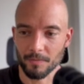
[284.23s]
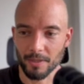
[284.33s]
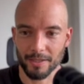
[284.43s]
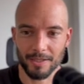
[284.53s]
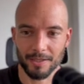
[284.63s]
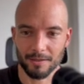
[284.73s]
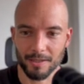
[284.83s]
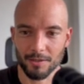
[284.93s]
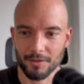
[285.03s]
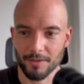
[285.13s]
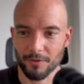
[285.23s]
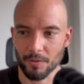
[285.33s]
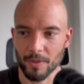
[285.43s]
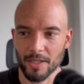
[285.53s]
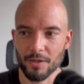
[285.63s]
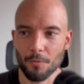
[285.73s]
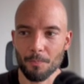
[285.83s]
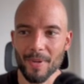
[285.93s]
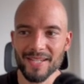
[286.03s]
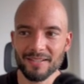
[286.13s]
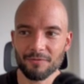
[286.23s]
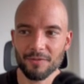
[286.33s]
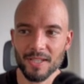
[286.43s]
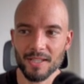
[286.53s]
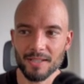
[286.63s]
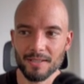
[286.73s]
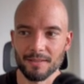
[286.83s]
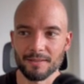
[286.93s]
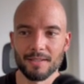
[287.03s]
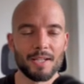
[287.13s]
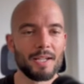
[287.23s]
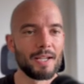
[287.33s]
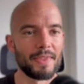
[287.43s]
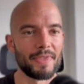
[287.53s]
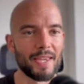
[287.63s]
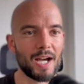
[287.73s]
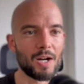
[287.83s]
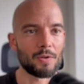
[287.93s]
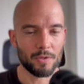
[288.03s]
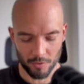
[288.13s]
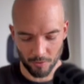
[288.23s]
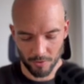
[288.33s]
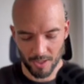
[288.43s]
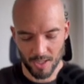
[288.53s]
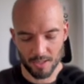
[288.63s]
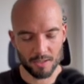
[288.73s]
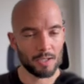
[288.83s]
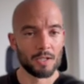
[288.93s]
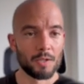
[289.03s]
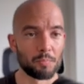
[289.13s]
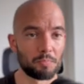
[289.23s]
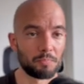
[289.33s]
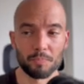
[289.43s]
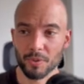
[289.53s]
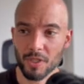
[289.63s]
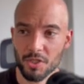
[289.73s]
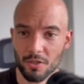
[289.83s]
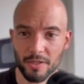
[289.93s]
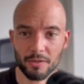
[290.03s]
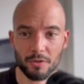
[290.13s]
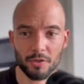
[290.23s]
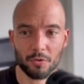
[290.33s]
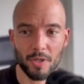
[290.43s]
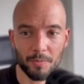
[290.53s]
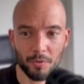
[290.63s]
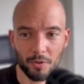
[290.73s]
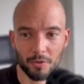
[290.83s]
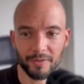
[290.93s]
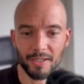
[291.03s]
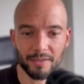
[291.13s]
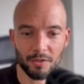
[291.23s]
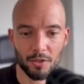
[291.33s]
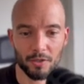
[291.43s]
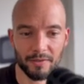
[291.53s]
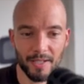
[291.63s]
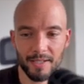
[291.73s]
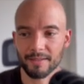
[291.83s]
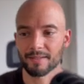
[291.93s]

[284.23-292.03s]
like in a different way. And the best thing is now you can potentially transcribe your sales calls and